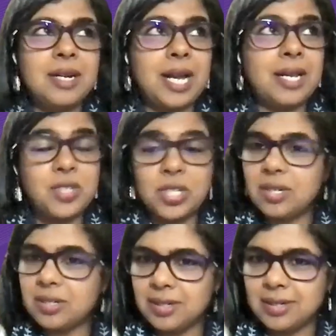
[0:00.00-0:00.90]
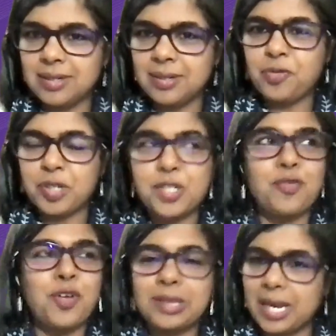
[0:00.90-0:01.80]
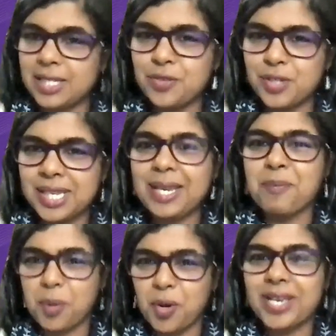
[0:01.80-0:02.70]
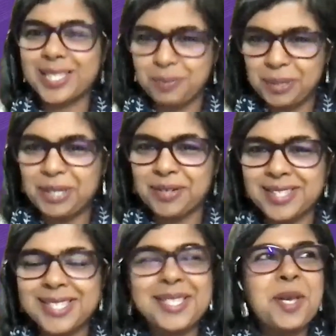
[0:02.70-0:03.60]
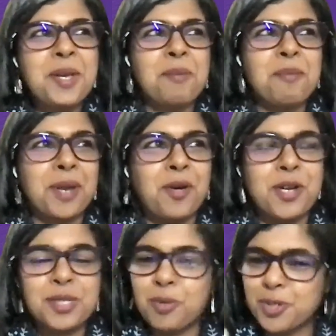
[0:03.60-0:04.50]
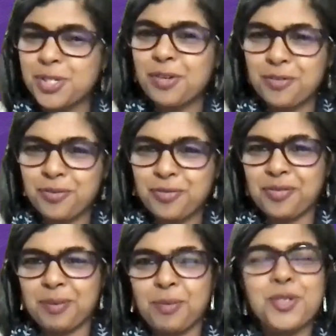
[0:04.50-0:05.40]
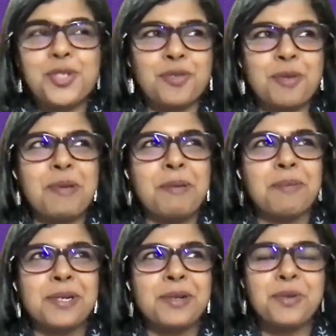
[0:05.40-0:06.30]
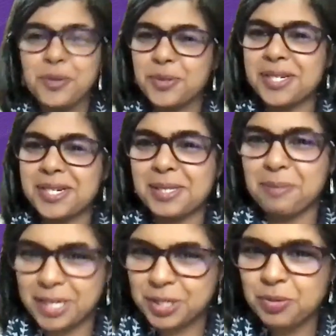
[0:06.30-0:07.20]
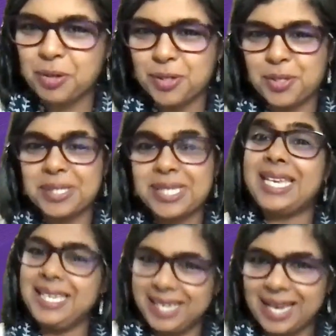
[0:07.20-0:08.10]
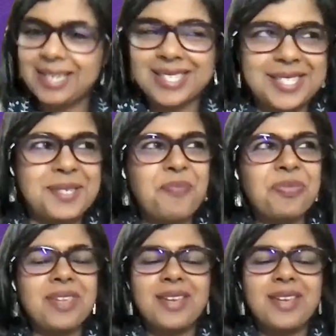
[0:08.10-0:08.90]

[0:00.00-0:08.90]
And Tina, first of all, thanks for saying employee experience, because most of the people who use it as a buzzword also say EX.